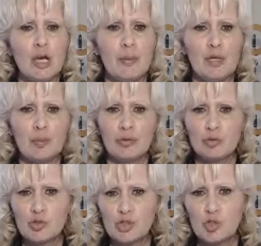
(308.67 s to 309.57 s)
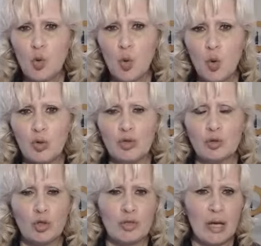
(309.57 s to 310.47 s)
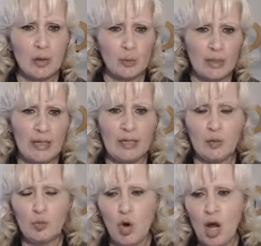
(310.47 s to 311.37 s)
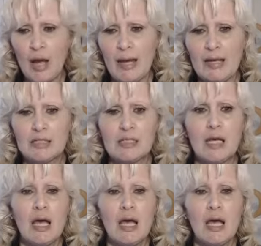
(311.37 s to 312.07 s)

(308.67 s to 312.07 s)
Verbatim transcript: I mean, you went through school, you learned how to read and write